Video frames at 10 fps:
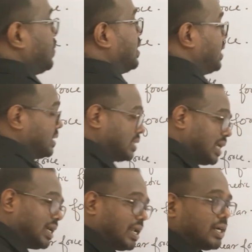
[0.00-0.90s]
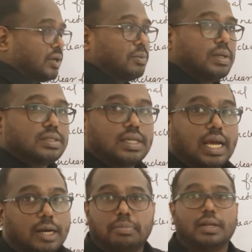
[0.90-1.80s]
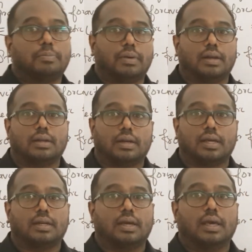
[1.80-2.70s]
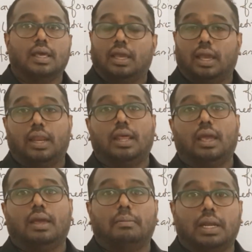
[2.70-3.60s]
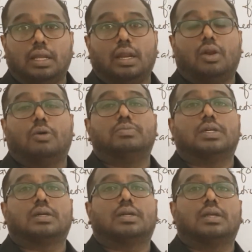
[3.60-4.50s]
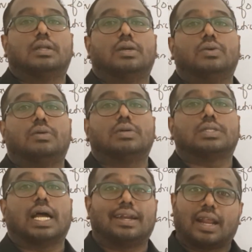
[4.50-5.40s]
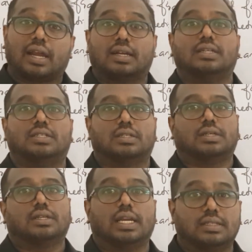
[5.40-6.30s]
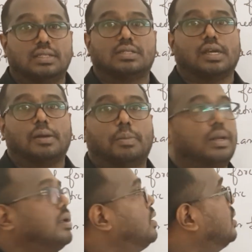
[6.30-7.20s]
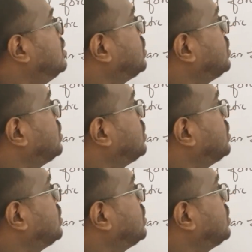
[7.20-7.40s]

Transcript: in nature. Attractive means it can't be repelled, right? Any material object in the universe attract each other. That is the statement. So